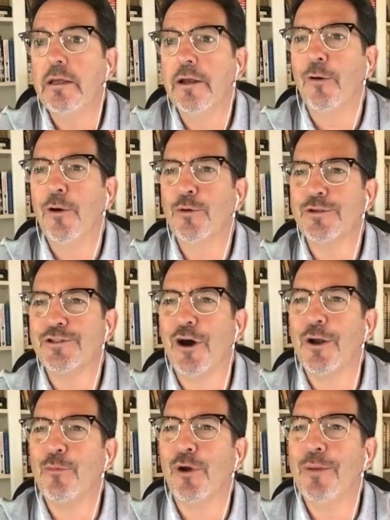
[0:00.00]
It was
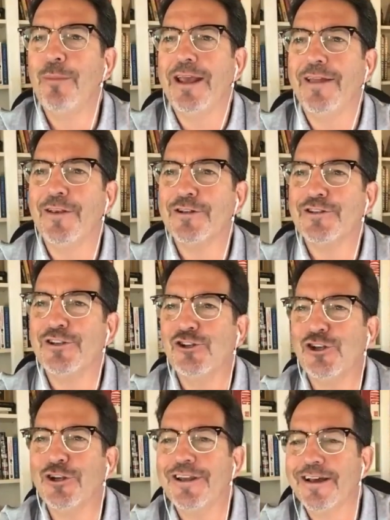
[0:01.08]
Don Bren making the
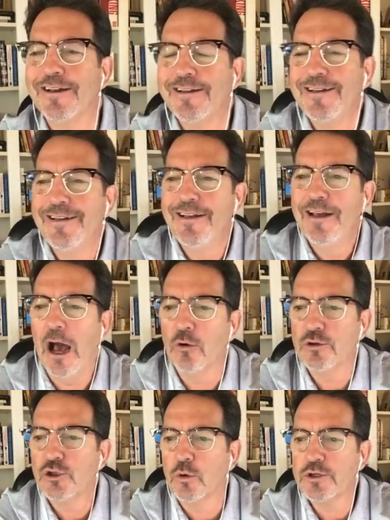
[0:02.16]
decision to
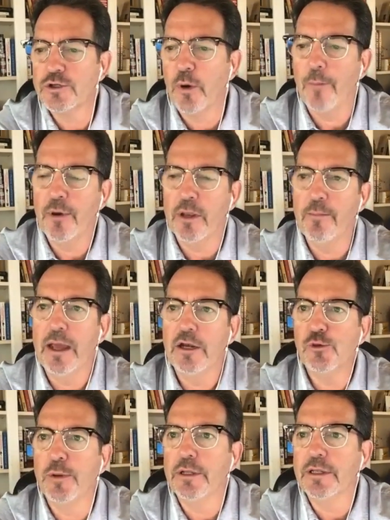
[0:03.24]
outsource property
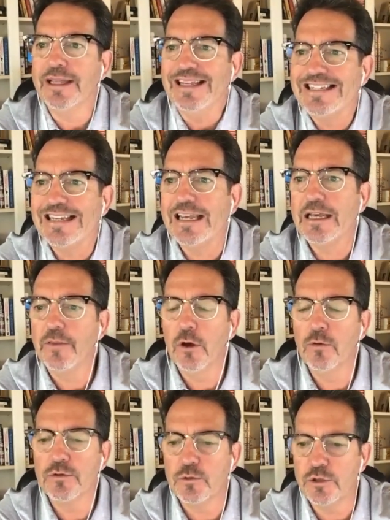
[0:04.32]
management and leasing and
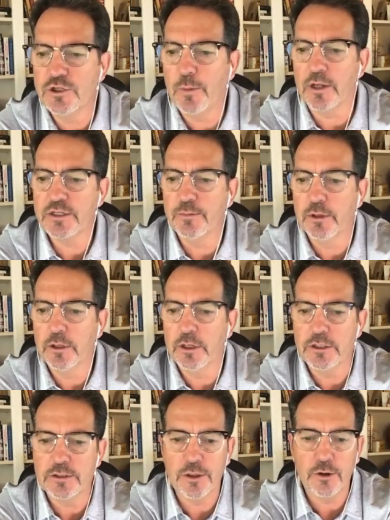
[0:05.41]
those
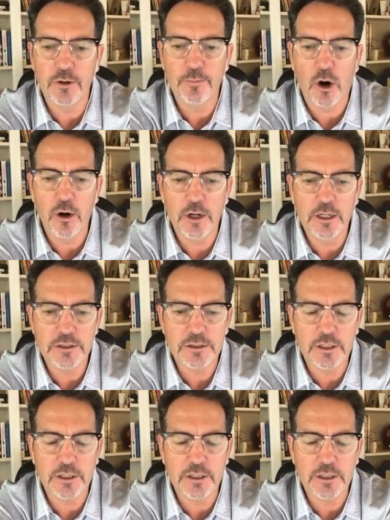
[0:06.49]
responsibilities to third parties.